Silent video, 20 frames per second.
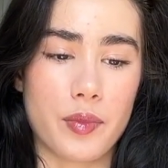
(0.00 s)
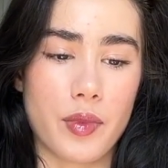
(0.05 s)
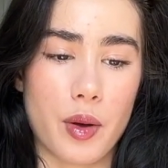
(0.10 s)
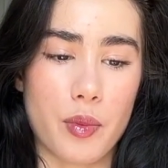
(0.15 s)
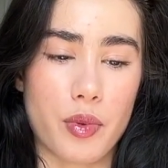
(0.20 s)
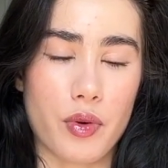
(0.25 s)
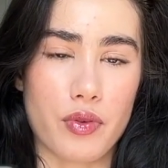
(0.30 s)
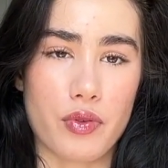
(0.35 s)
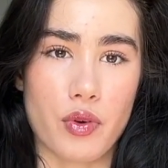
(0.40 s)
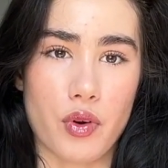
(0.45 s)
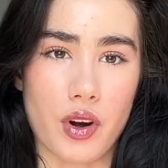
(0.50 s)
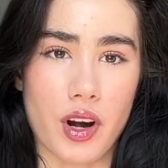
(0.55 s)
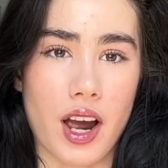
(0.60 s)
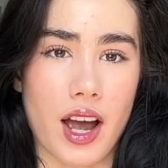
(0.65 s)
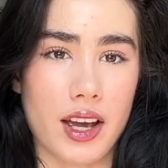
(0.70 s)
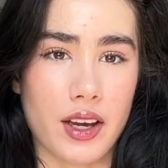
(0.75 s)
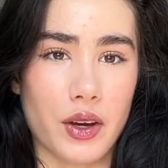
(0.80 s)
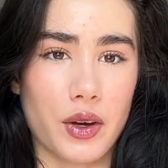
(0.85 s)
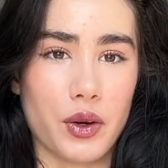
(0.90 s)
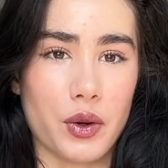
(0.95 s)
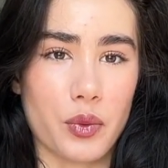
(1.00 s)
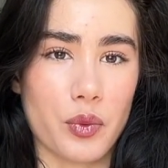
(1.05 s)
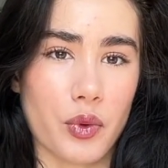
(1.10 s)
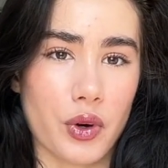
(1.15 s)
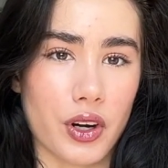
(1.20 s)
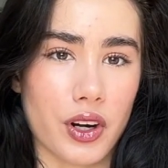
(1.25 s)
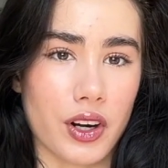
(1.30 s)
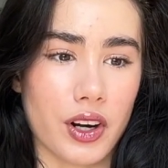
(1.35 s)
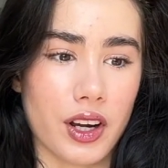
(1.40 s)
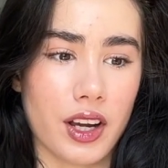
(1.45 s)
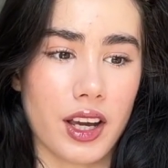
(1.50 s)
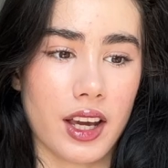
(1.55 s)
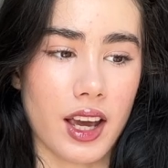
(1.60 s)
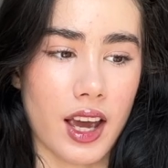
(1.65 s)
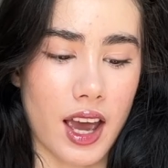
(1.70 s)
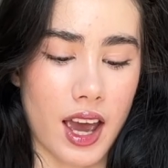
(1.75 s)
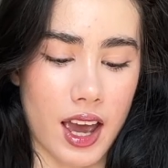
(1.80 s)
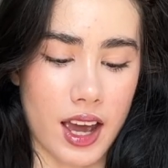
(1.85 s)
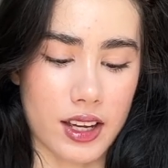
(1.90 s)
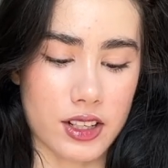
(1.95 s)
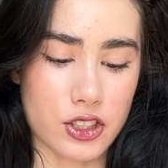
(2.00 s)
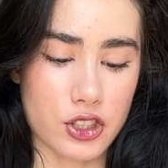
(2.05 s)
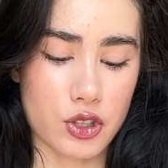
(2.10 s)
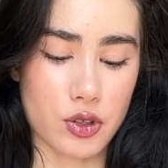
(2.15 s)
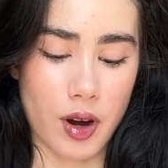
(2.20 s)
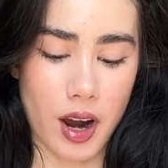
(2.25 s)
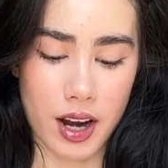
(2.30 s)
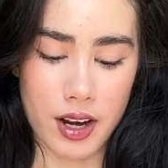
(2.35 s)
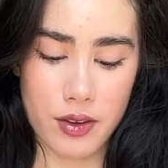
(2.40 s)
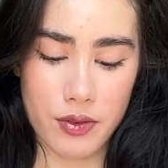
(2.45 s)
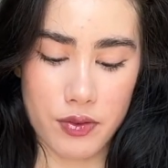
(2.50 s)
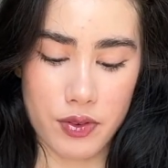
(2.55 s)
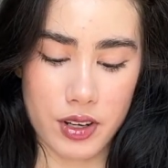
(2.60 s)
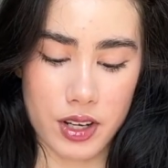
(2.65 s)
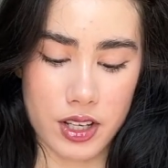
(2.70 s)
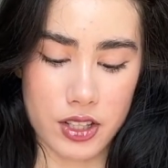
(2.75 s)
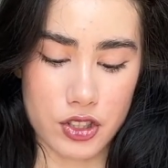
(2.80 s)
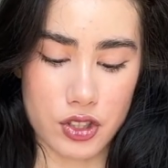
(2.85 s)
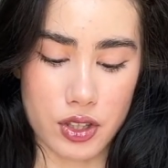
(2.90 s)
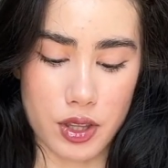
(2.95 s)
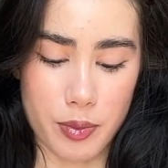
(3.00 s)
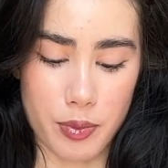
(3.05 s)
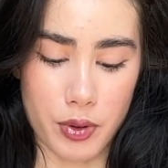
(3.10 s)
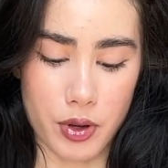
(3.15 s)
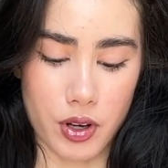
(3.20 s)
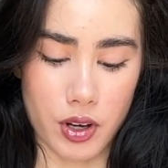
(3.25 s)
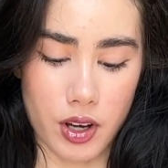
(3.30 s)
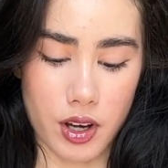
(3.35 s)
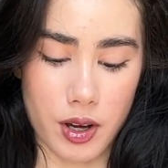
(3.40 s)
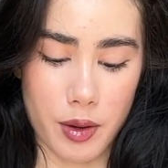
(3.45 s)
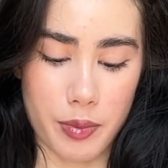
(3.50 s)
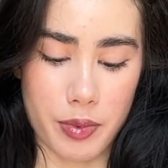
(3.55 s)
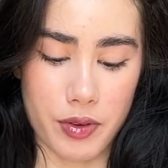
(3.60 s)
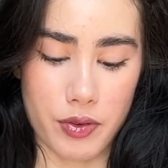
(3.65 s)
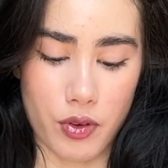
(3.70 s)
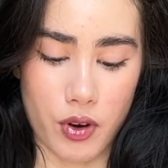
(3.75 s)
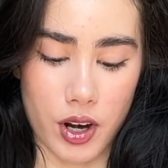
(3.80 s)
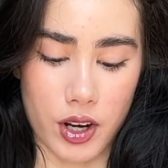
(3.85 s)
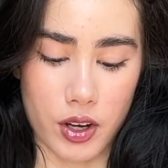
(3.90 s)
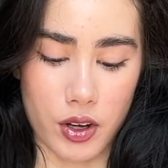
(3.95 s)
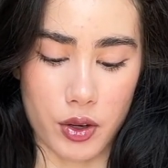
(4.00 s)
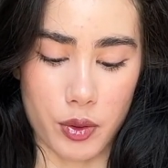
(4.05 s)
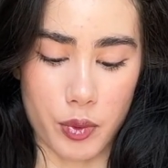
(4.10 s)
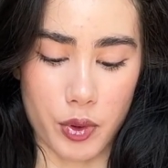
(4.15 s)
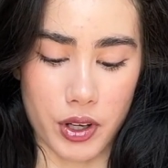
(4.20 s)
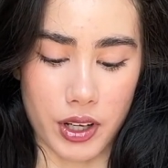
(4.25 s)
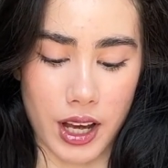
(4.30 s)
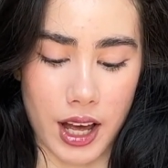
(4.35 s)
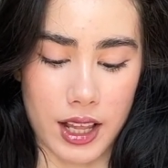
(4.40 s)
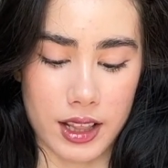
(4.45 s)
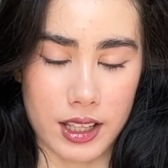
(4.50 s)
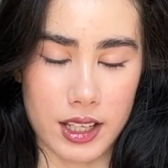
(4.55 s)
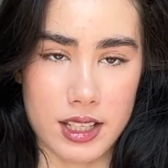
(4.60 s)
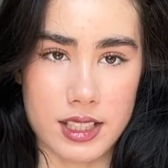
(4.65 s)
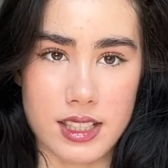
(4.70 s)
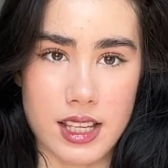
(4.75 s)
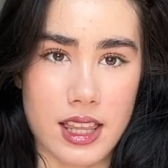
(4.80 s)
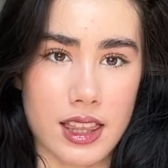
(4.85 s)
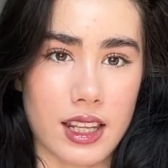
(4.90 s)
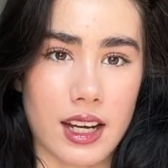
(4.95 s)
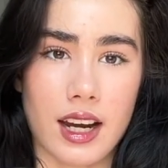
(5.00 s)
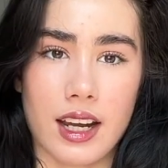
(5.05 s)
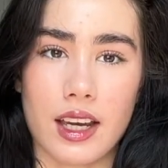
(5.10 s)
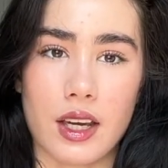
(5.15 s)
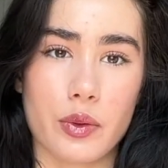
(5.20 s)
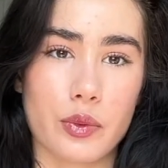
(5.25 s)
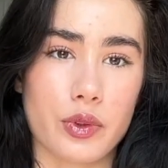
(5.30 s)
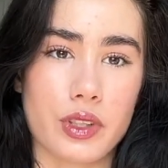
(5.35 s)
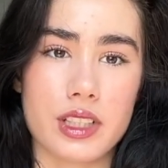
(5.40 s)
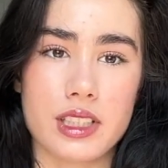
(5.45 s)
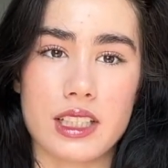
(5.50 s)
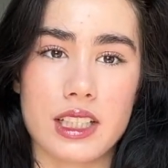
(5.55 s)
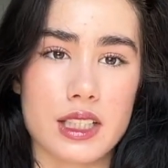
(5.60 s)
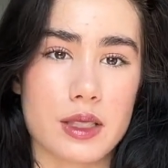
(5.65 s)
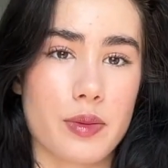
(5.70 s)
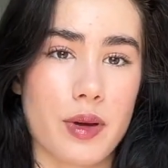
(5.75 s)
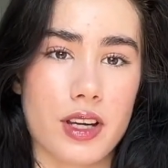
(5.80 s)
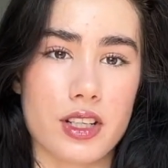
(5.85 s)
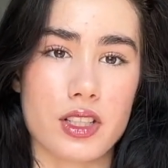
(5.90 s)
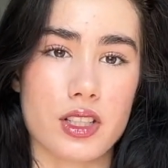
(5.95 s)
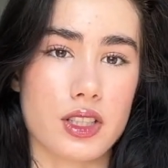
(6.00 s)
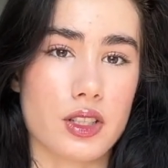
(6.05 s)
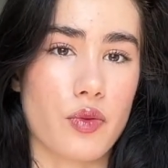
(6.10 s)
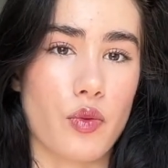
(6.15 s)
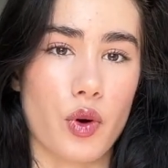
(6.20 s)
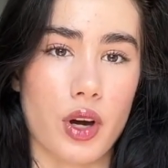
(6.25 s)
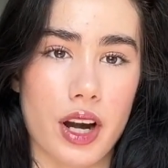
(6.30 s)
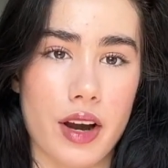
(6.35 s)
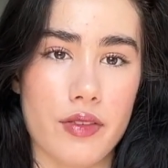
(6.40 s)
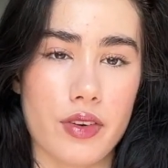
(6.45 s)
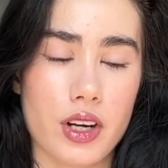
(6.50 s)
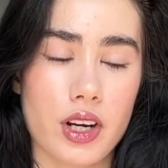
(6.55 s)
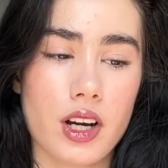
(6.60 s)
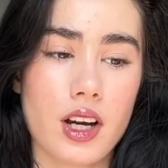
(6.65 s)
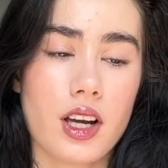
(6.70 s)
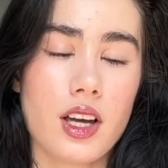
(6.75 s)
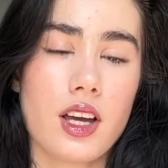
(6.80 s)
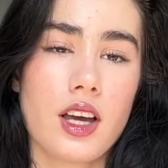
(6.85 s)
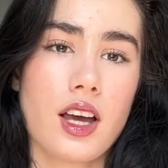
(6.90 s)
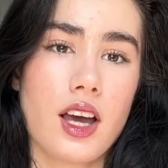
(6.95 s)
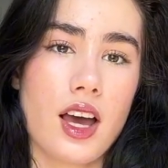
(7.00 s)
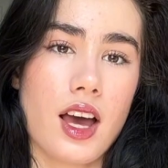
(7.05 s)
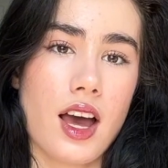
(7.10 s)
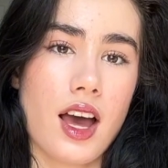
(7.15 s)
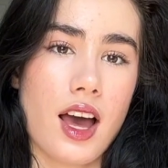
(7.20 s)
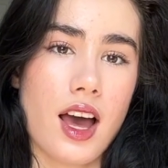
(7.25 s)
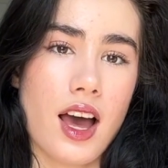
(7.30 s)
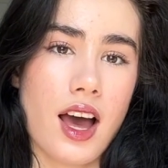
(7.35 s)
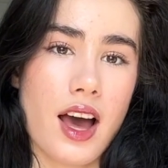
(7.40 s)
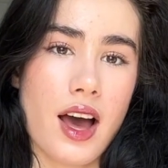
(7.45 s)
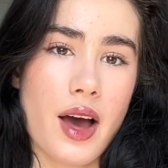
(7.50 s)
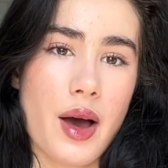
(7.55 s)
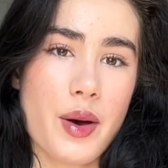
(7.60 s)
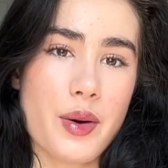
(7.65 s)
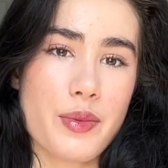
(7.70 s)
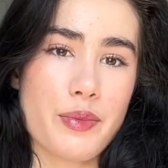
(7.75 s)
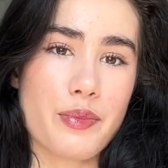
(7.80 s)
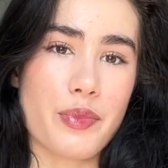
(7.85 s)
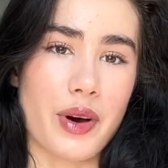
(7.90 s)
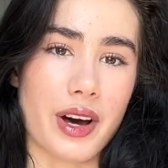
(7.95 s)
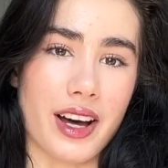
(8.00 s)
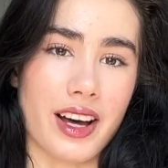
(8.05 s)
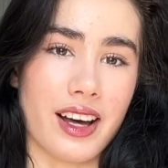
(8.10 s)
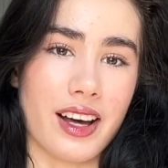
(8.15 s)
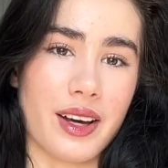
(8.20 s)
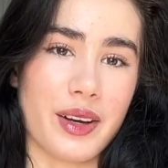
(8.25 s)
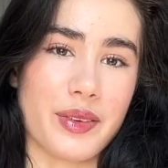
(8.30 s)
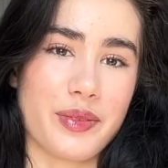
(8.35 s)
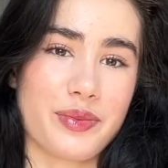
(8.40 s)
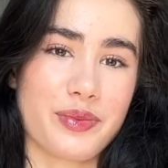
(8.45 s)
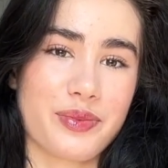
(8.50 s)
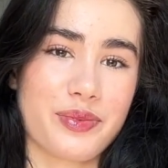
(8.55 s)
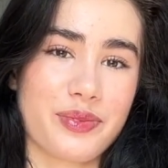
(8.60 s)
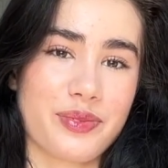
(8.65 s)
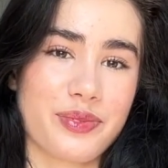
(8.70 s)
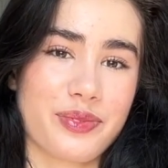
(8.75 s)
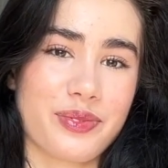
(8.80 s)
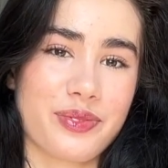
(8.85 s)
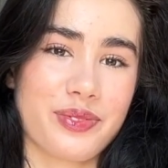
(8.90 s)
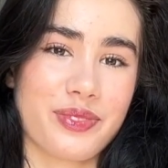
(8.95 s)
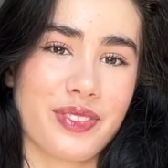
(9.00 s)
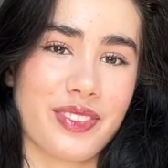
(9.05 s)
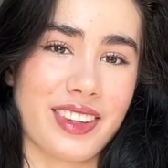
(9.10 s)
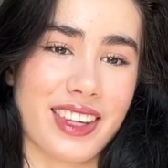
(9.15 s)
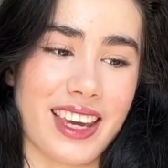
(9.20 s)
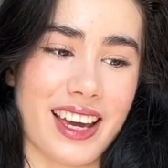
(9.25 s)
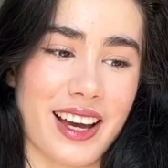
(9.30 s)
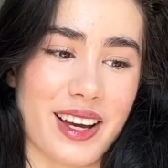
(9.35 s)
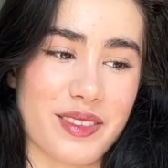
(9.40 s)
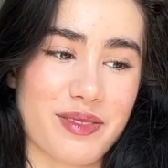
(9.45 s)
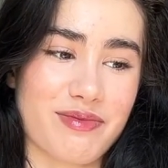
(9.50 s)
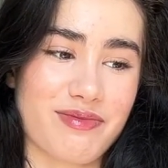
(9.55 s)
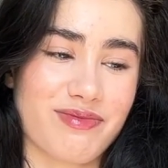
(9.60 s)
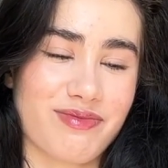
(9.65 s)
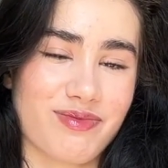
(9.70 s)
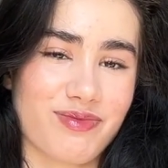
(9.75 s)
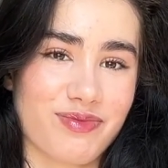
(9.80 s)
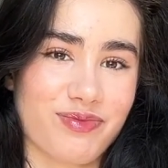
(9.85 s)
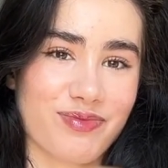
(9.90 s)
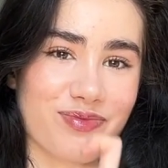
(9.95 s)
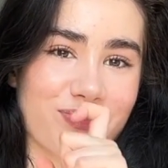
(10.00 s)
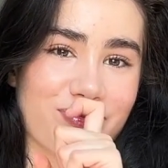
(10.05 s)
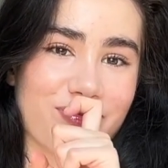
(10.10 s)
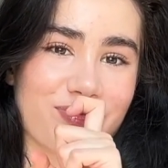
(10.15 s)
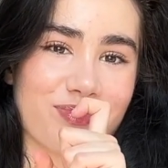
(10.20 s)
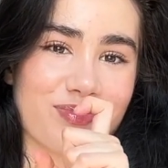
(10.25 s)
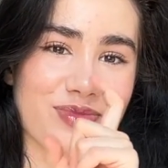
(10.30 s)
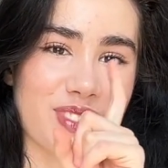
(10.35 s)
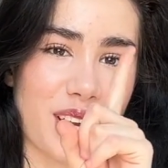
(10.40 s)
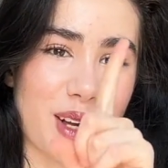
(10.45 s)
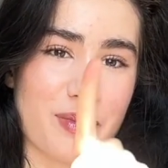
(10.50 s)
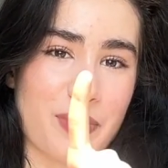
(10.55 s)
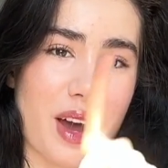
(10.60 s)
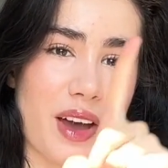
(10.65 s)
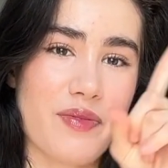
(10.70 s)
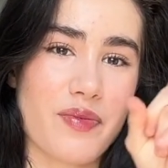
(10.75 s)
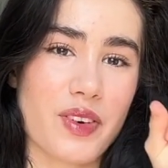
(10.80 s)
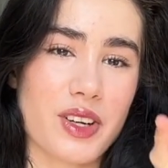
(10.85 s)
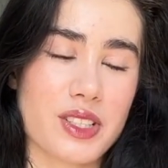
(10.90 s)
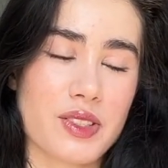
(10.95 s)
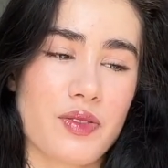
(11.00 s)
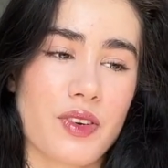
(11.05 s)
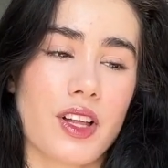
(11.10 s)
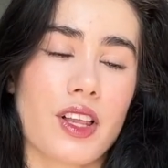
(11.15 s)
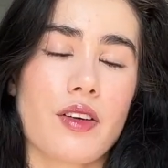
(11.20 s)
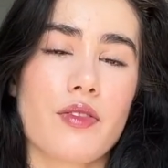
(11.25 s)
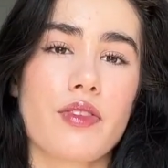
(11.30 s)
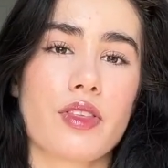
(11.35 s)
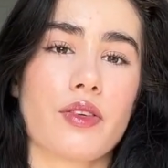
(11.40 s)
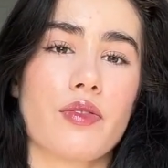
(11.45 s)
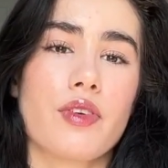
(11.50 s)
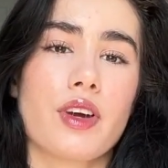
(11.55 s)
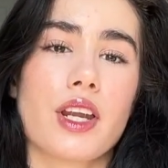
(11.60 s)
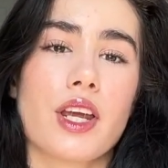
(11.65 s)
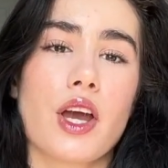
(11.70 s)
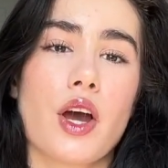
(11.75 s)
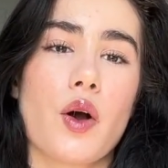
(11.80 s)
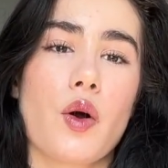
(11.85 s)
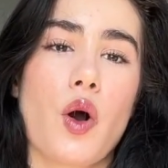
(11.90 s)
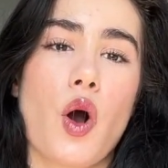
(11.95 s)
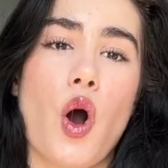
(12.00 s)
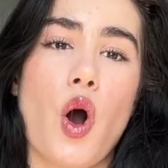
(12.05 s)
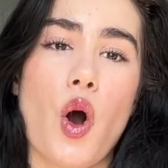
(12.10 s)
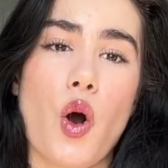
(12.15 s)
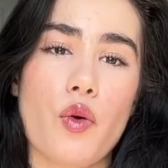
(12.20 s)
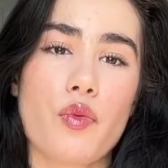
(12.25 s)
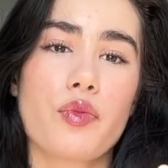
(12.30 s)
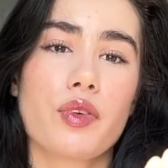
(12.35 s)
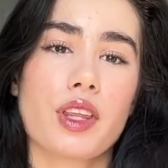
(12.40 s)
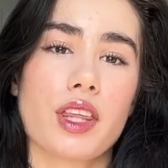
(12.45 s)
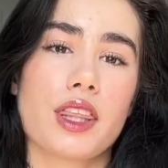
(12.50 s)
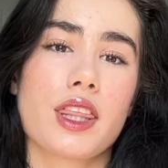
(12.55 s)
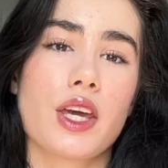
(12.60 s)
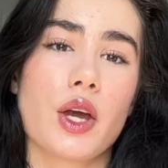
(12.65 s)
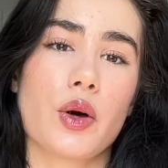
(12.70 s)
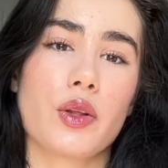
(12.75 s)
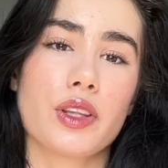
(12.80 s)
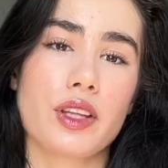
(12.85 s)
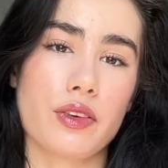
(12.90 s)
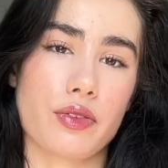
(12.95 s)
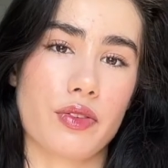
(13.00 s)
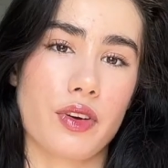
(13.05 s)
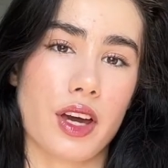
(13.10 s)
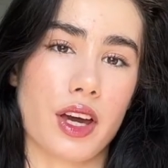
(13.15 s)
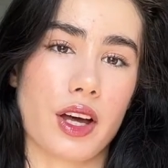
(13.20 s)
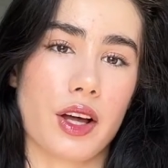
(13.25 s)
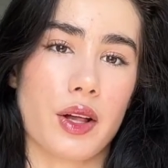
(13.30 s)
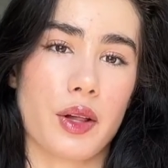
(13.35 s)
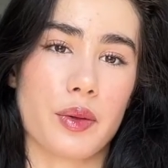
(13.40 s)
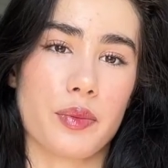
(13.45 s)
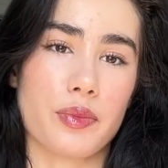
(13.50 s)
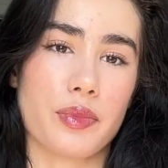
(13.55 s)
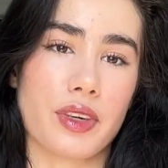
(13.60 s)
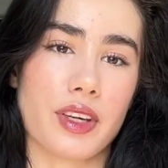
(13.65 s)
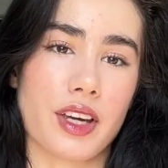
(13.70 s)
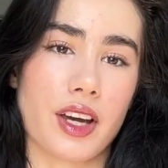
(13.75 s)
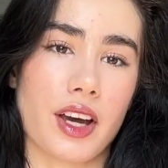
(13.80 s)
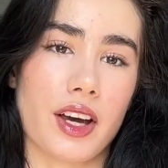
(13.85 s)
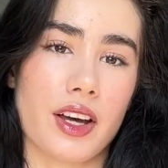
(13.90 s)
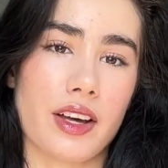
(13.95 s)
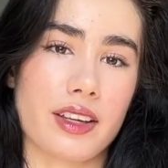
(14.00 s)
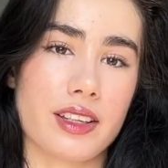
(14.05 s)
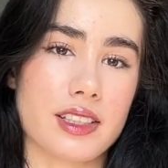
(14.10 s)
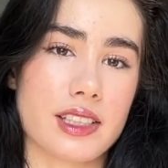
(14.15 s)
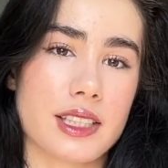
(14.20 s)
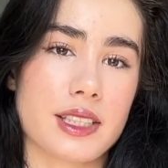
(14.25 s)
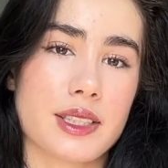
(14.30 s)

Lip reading: before I go to work, and try to finish the book before I go to work at least. And then I can read 6 pages of whatever. But yeah, my first fail of the video, hopefully the only fail, because